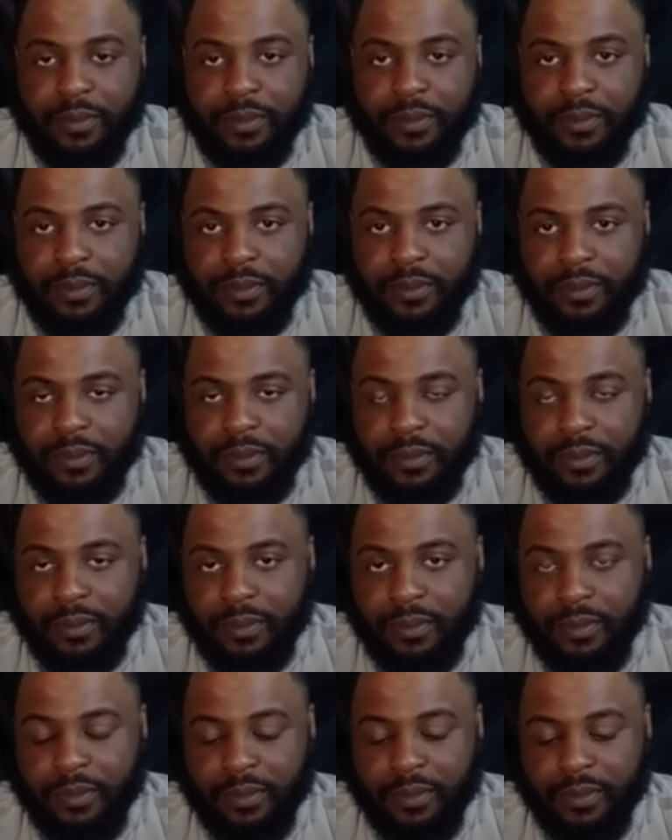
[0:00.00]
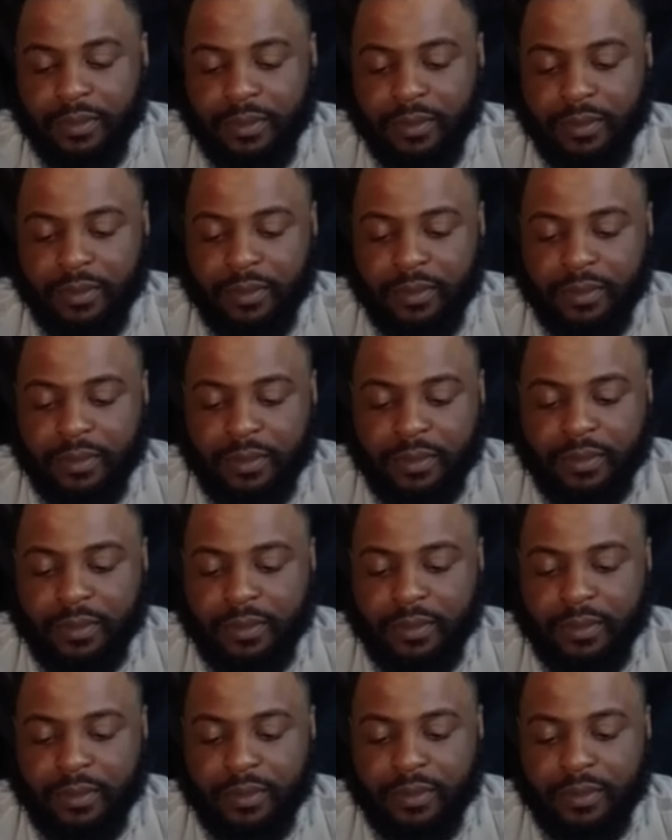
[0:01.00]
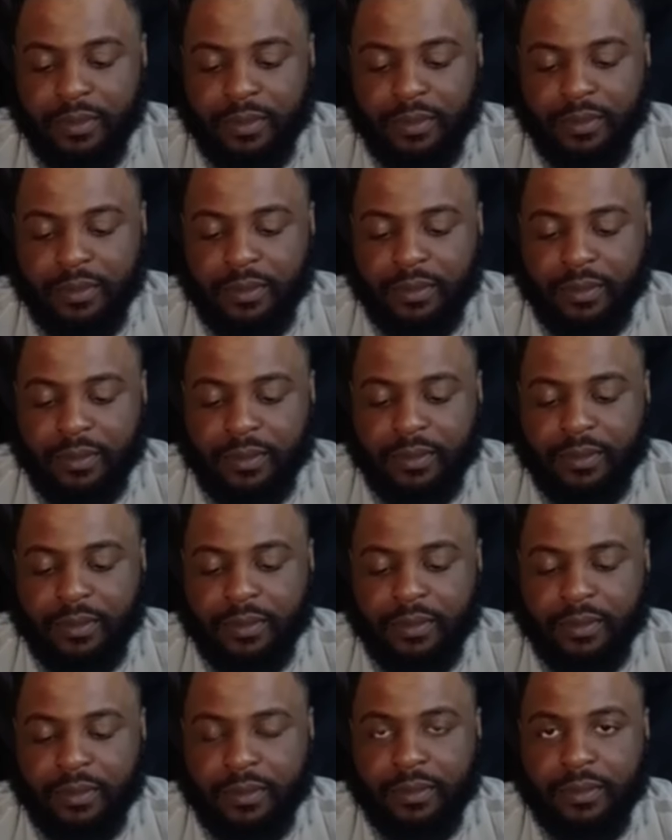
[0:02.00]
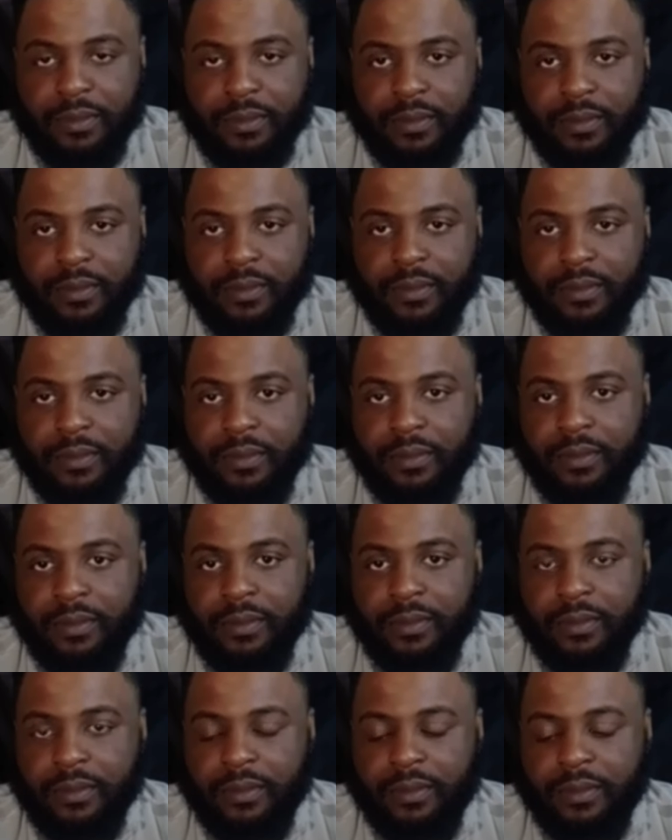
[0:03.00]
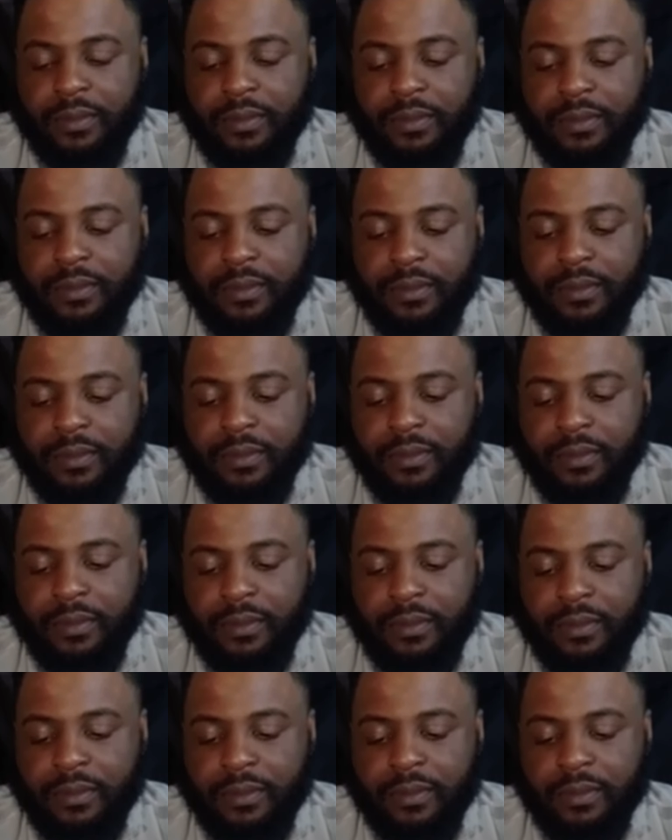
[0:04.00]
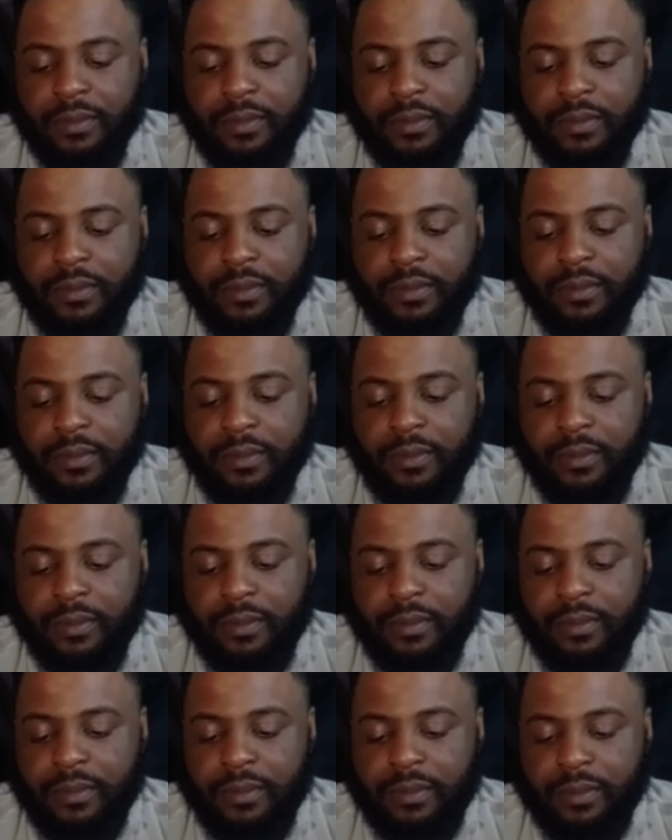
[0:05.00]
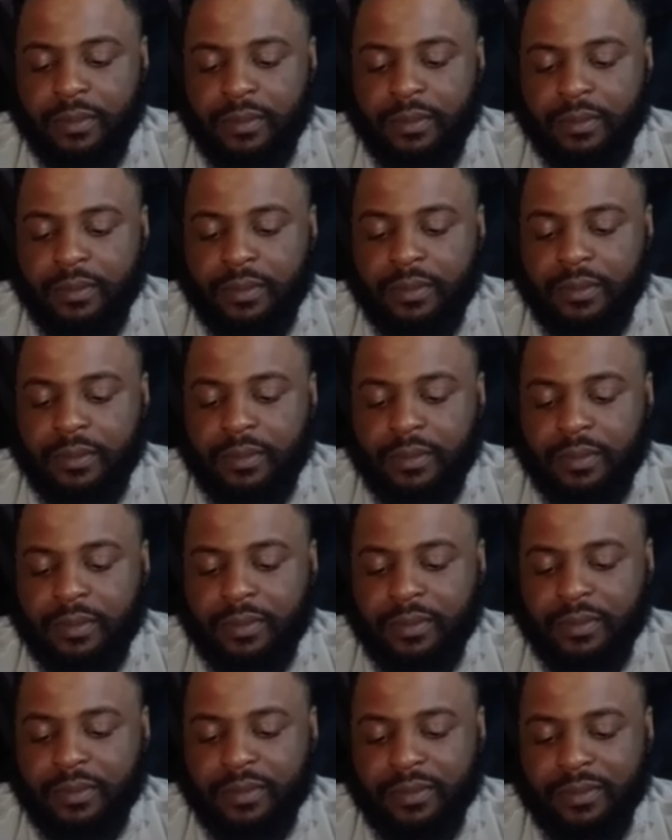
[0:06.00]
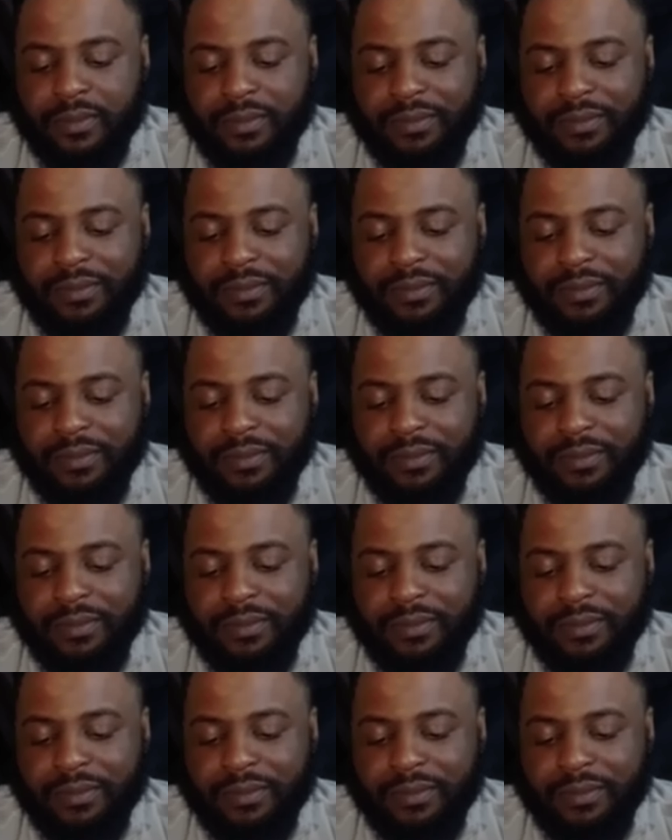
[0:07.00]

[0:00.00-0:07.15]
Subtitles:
(not speaking)